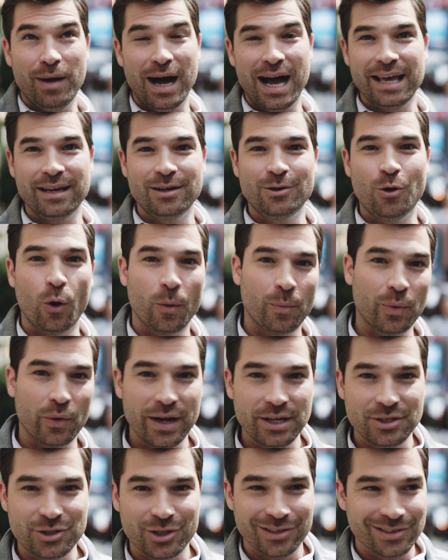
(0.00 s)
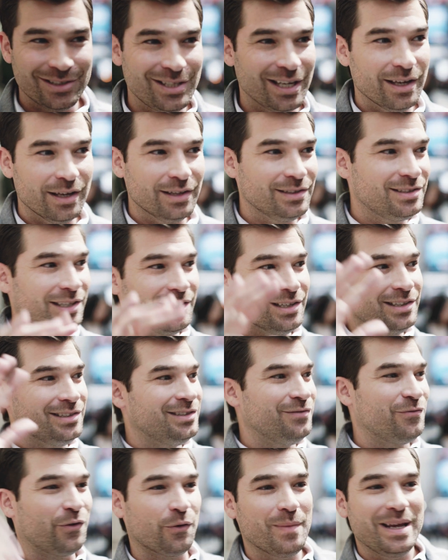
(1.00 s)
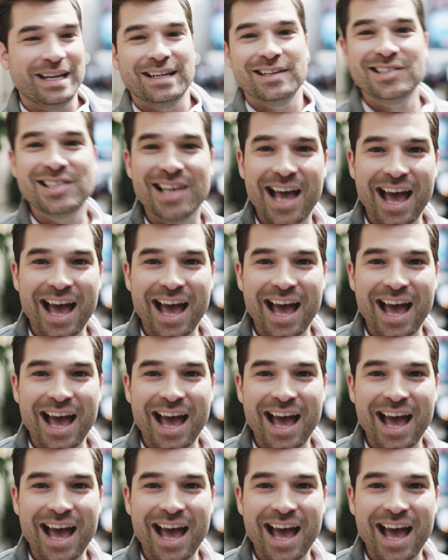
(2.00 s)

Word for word: my corporation to, to for me to